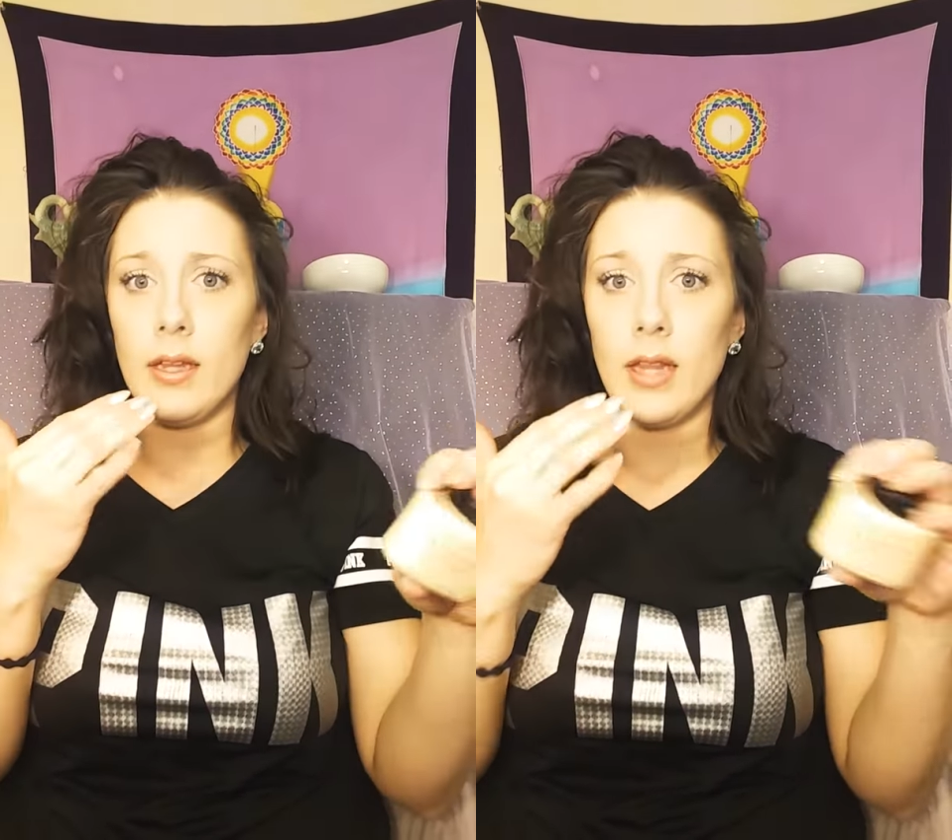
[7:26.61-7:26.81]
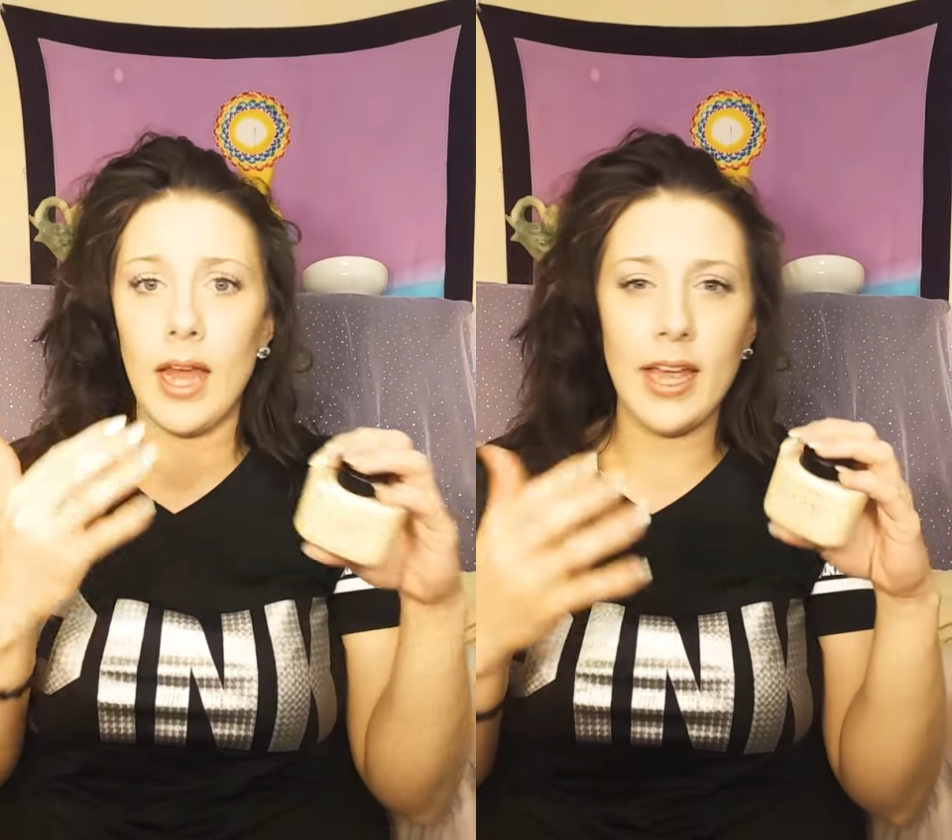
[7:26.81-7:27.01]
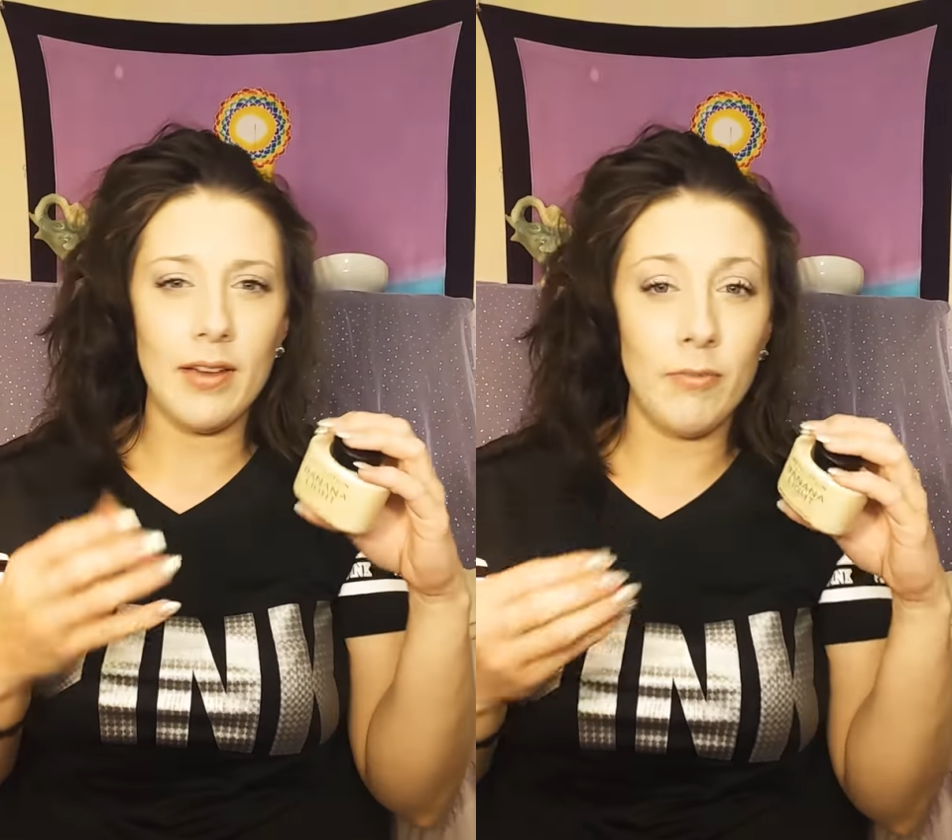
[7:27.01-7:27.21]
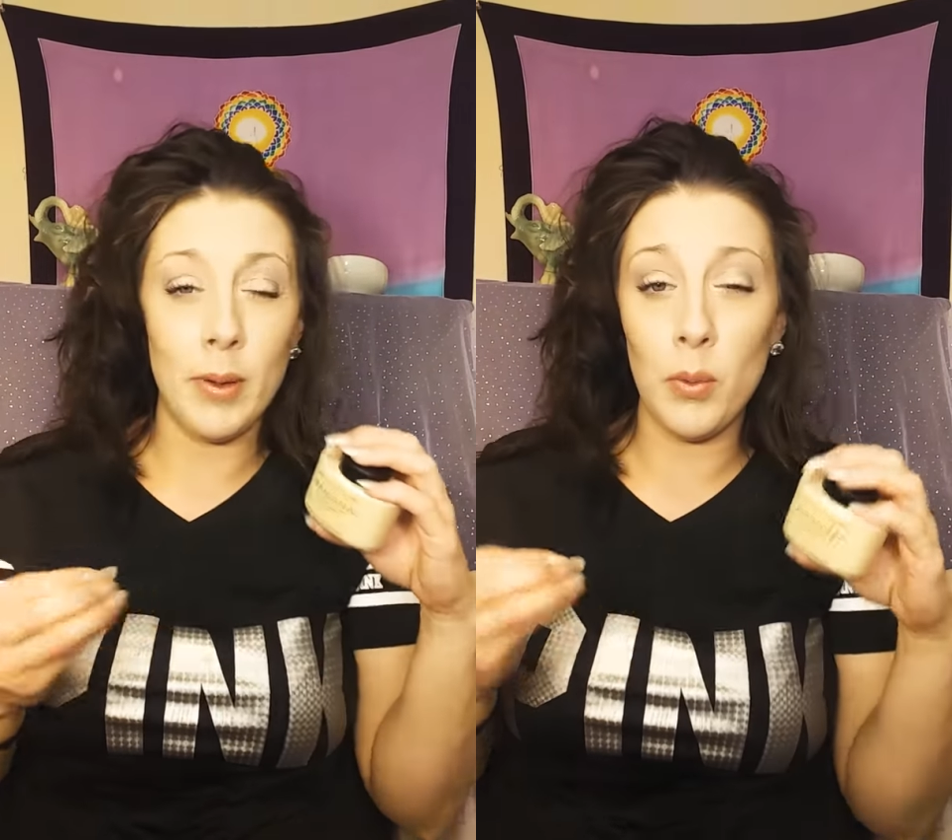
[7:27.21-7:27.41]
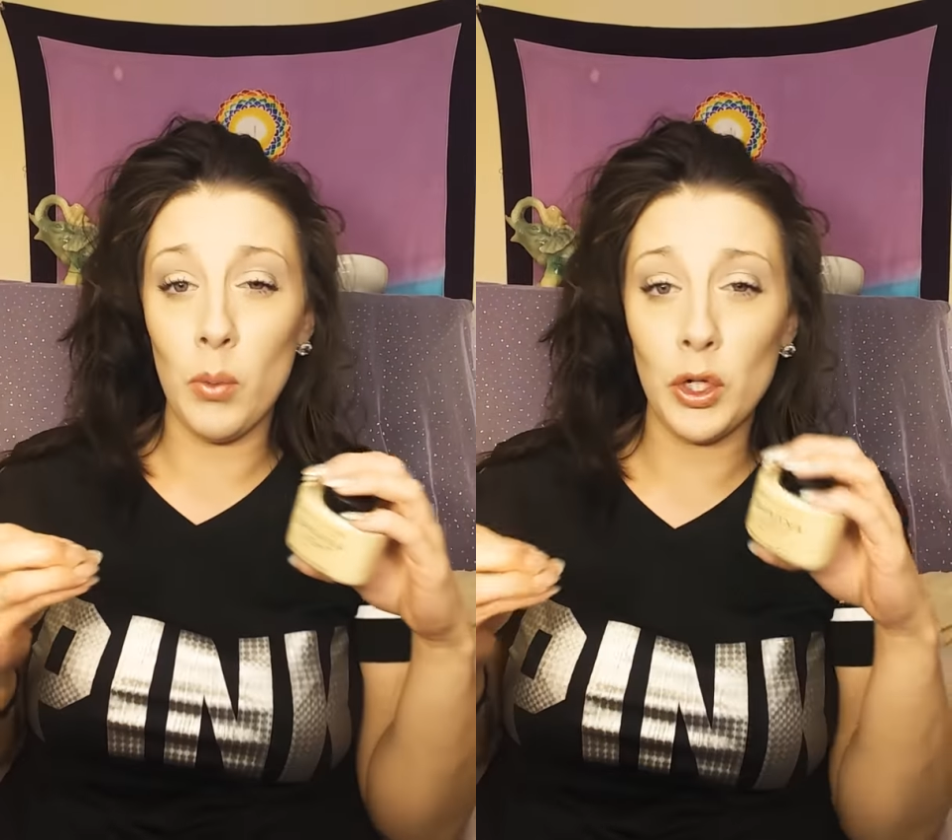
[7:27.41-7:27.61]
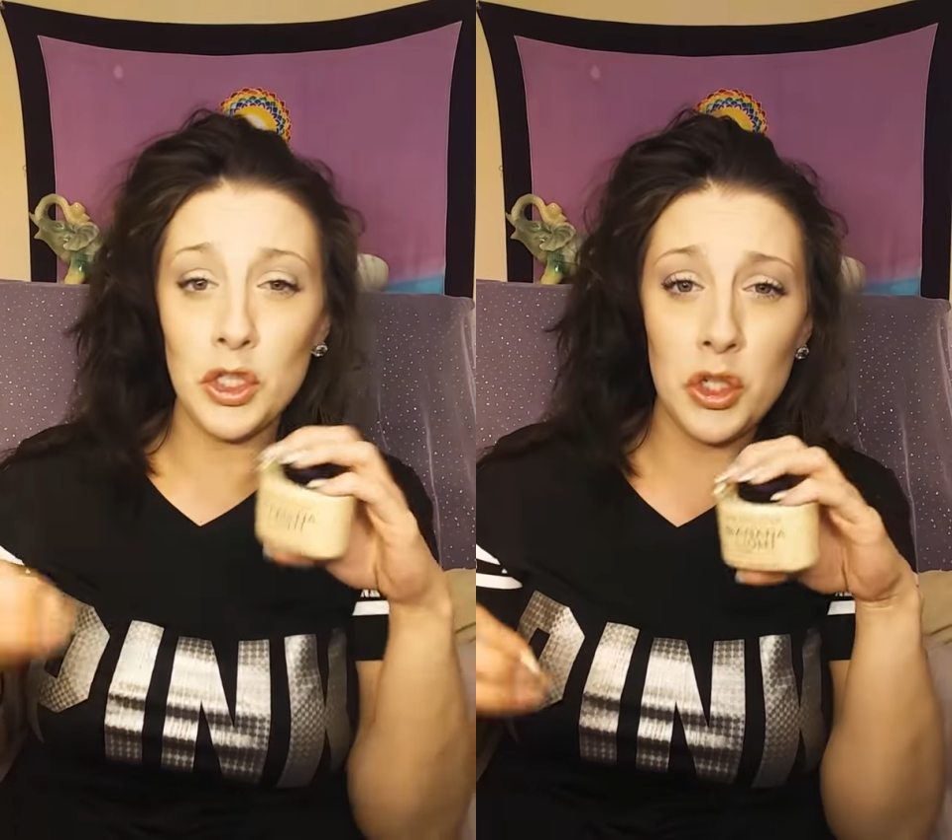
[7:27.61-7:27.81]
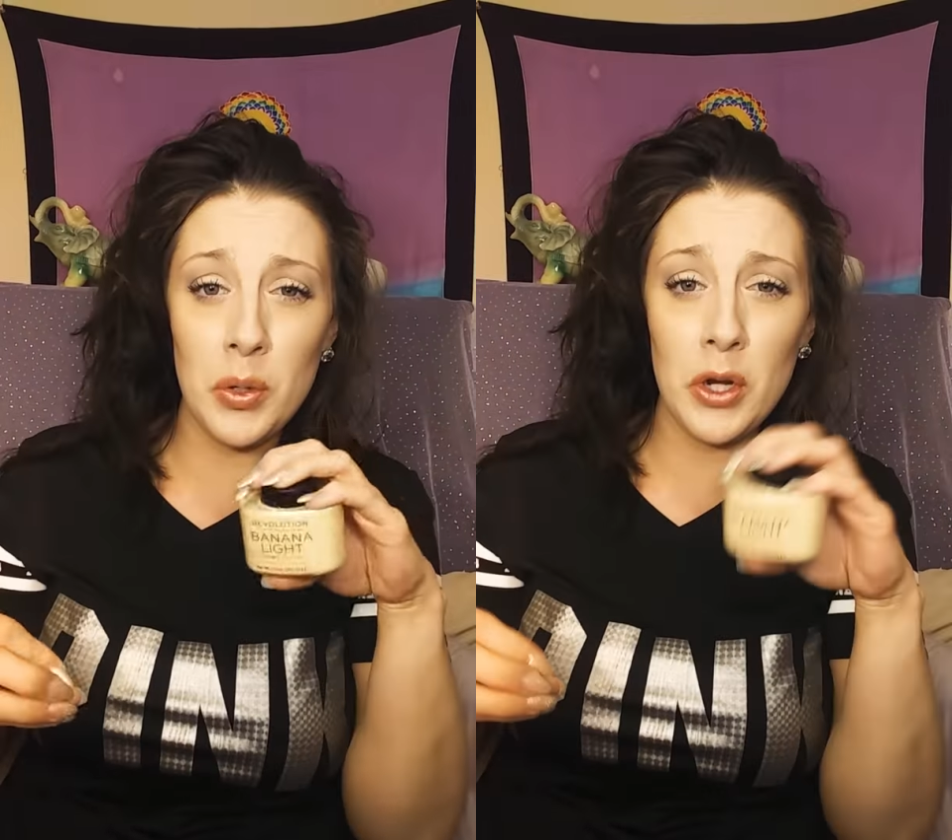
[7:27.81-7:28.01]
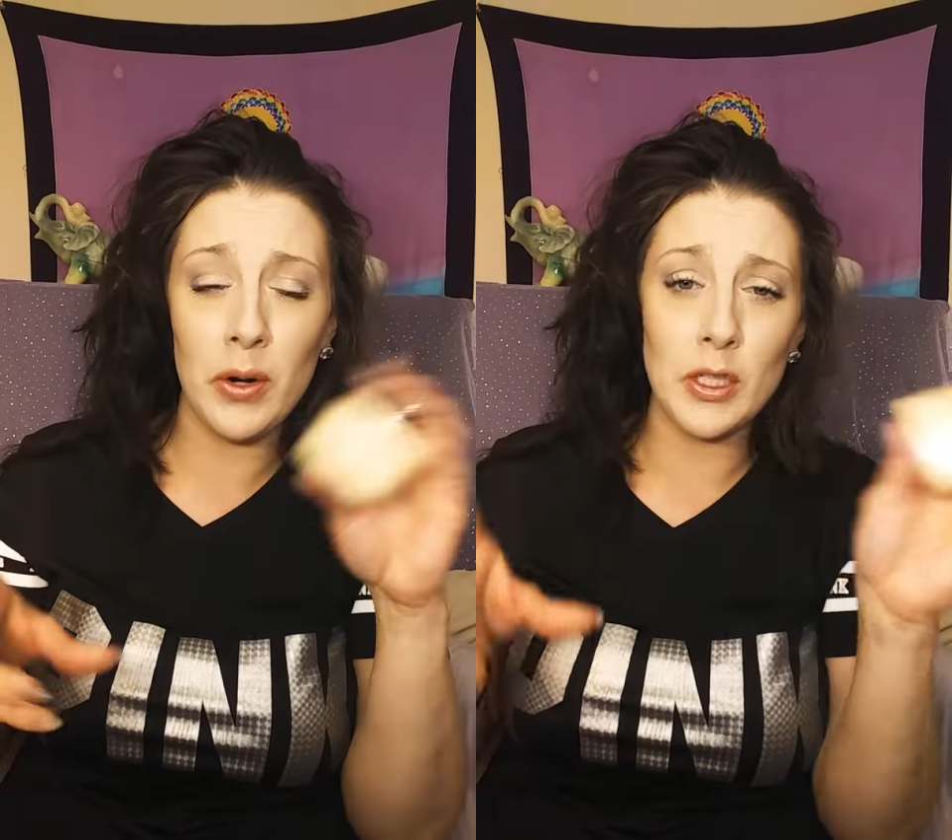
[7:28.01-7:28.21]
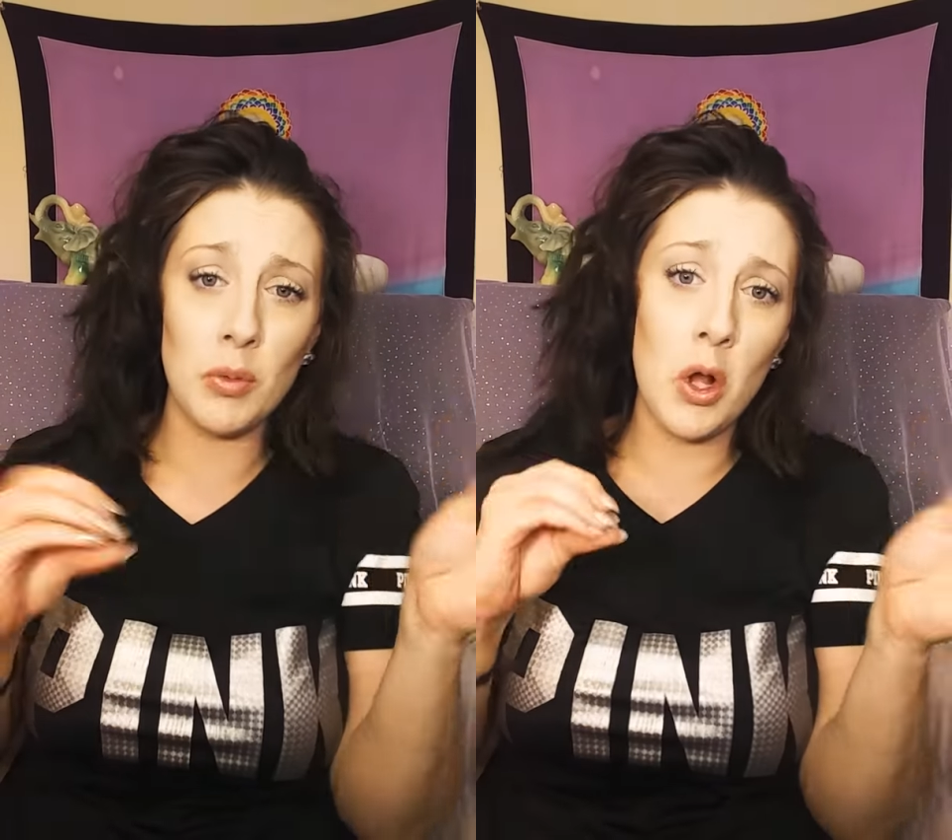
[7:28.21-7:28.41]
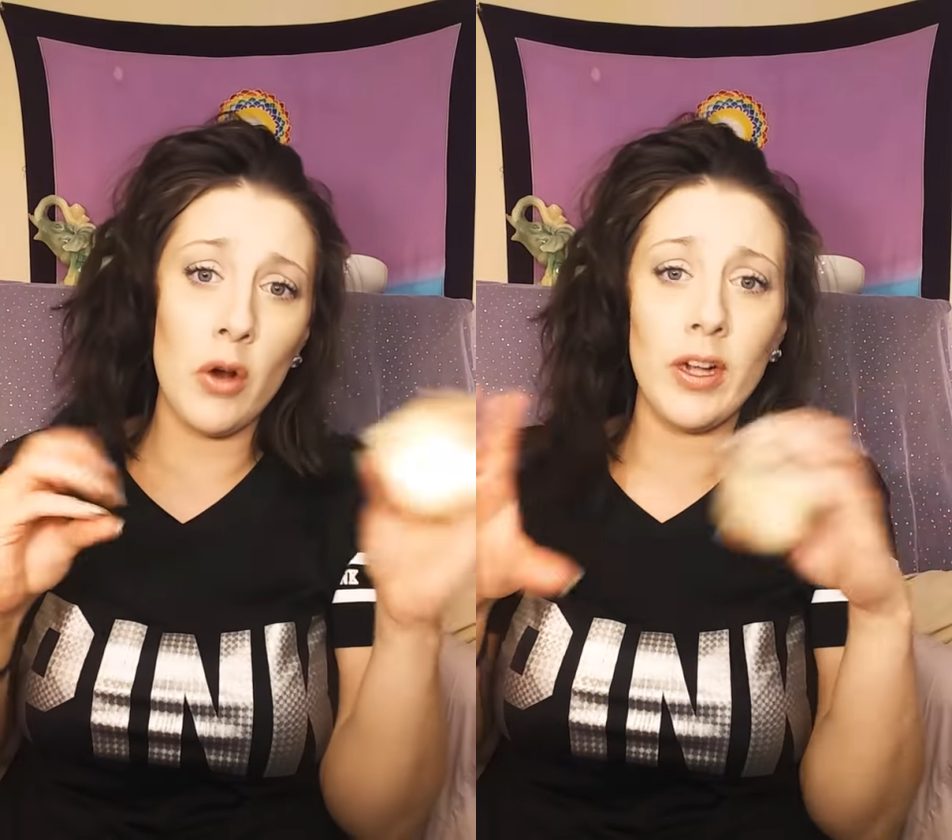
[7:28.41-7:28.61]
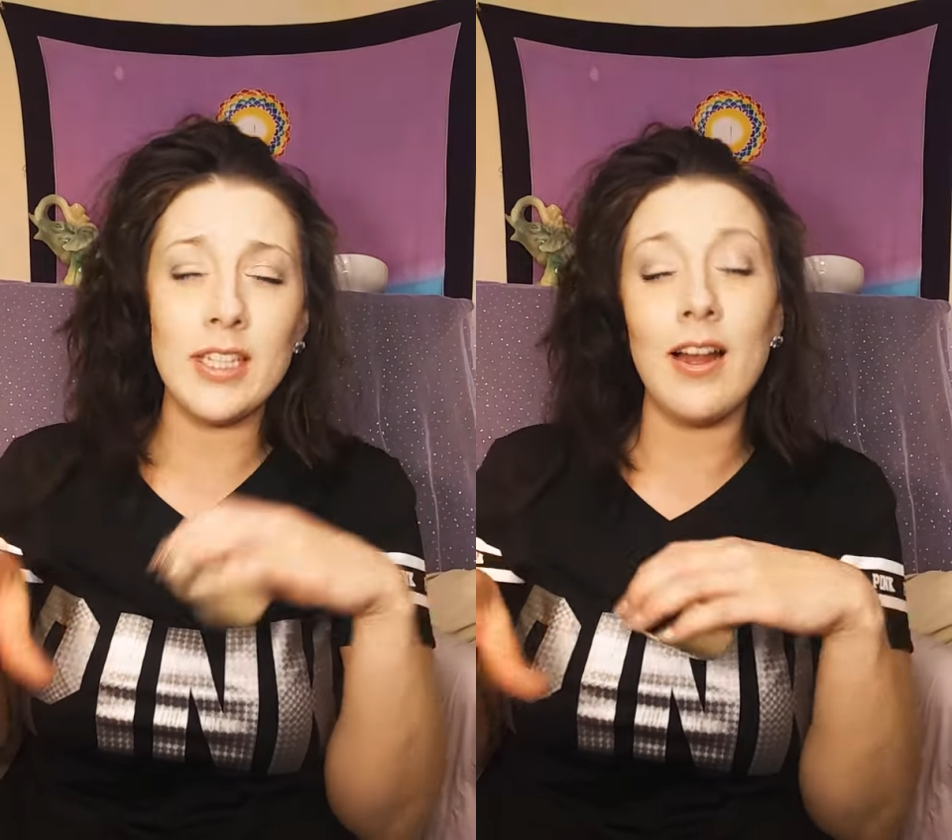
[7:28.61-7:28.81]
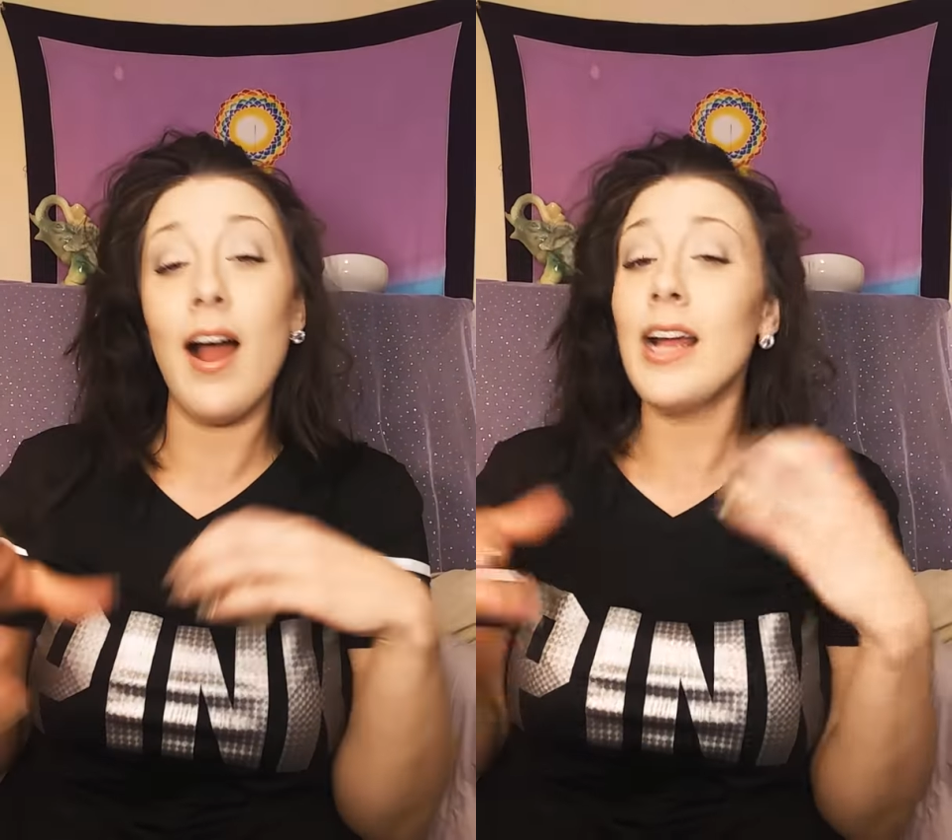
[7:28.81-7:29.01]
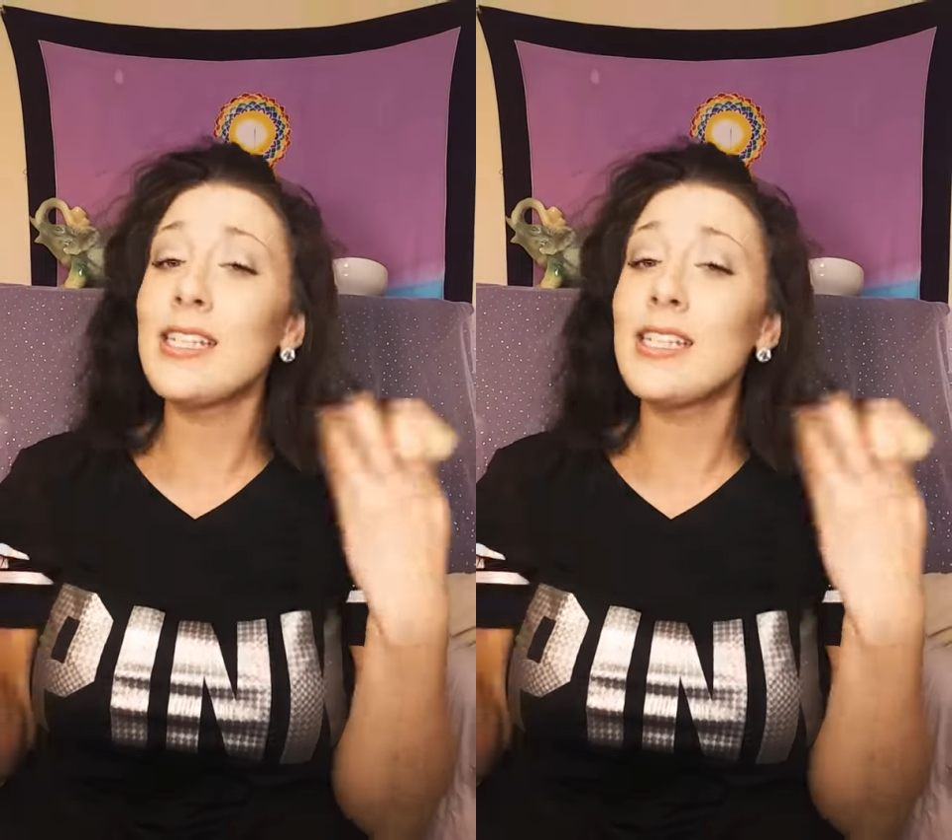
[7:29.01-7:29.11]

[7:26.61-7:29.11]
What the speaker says: and like if people want to do it or it's wrong or it's not.